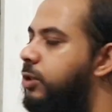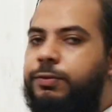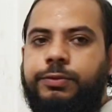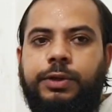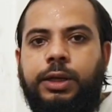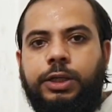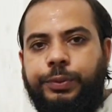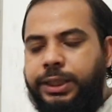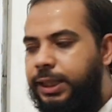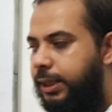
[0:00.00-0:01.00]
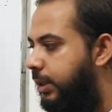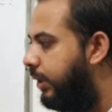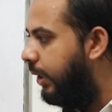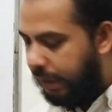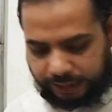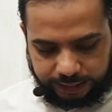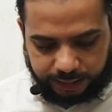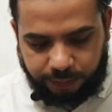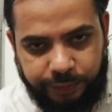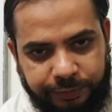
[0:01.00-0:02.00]
of 28.
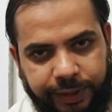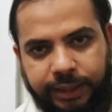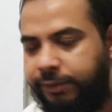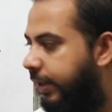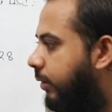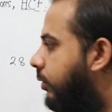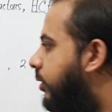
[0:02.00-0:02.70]
Now we find the factors